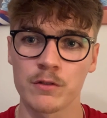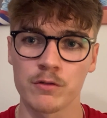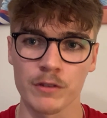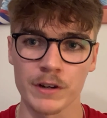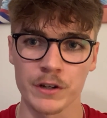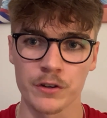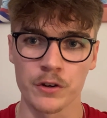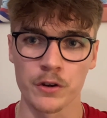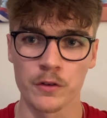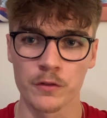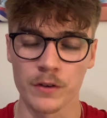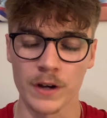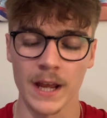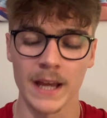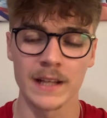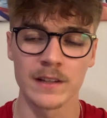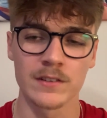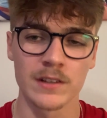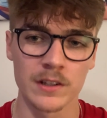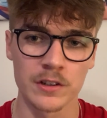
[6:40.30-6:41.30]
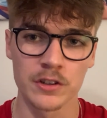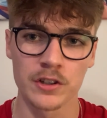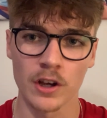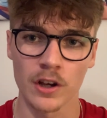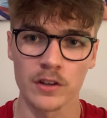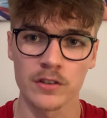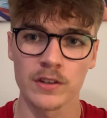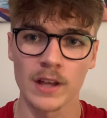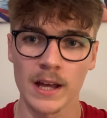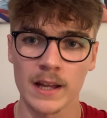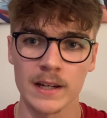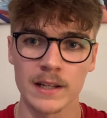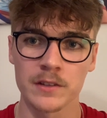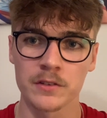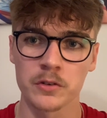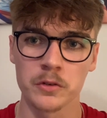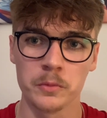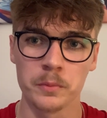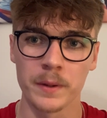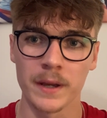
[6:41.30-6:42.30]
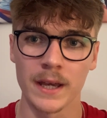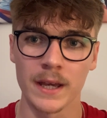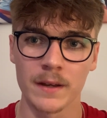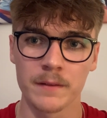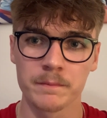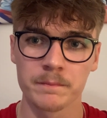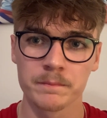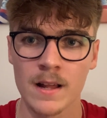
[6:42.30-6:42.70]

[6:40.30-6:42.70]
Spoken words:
rejuvenated just that little bit.